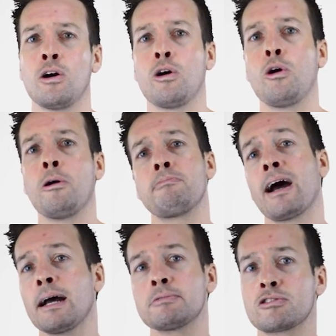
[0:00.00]
or
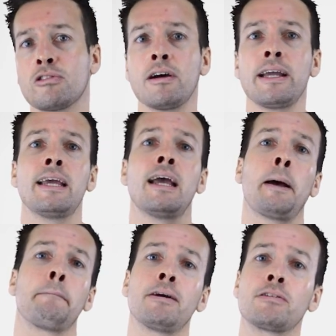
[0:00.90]
perhaps try
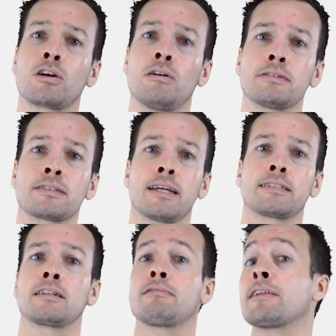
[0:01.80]
and build a
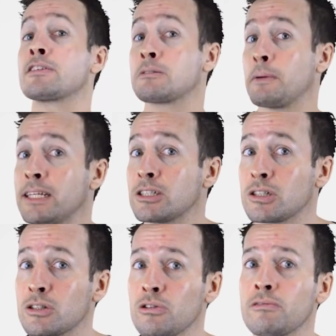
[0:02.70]
conversation around the speech
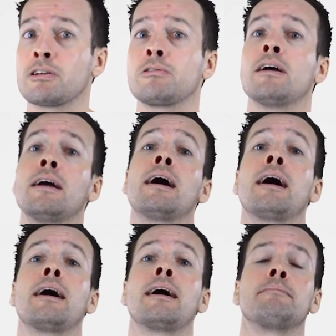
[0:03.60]
tutorial
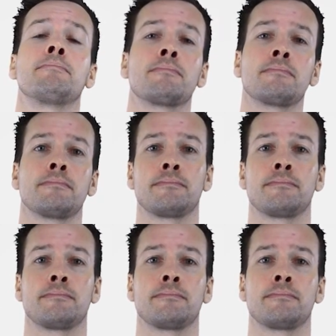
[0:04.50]
um,